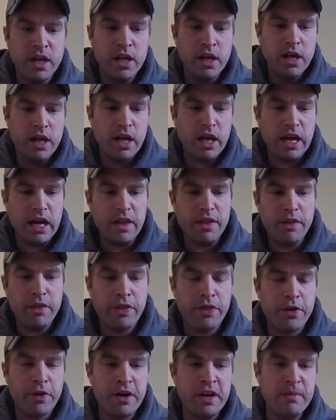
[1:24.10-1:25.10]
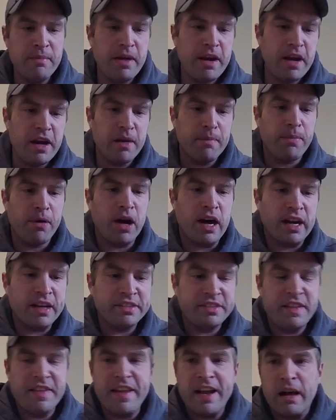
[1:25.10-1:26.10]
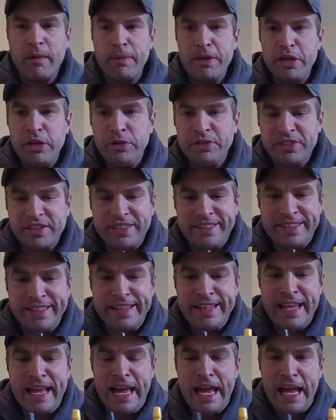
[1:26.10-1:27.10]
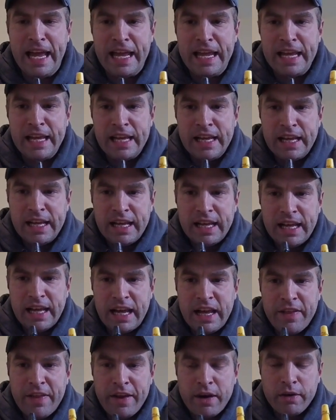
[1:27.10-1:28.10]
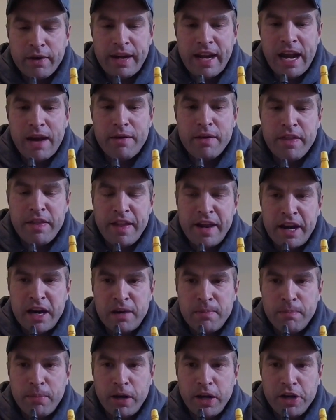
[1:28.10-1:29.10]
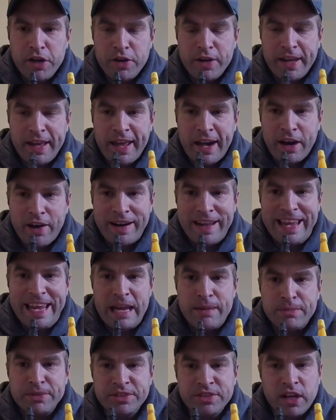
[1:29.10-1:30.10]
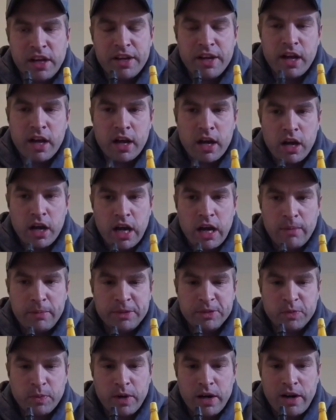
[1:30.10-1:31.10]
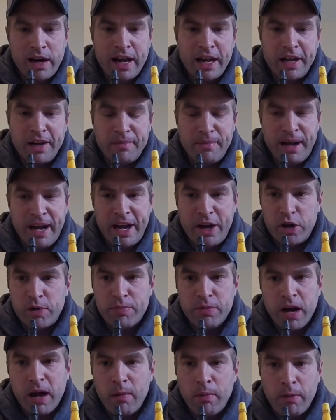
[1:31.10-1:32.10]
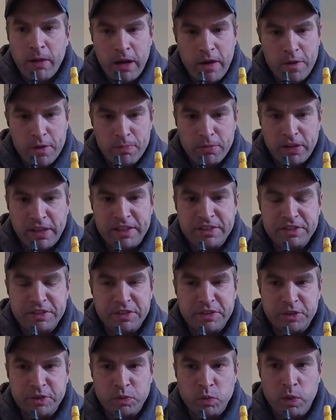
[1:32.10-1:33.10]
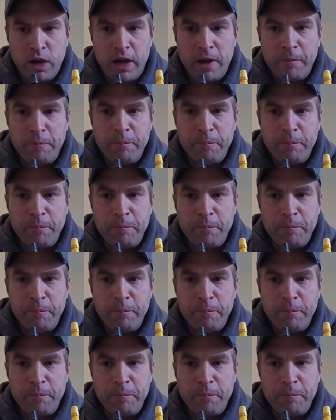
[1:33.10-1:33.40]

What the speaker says: The 30-minute epoxy that I'll be using today, they don't carry there, but you can get it on Amazon.com is where I got mine, or probably other places as well.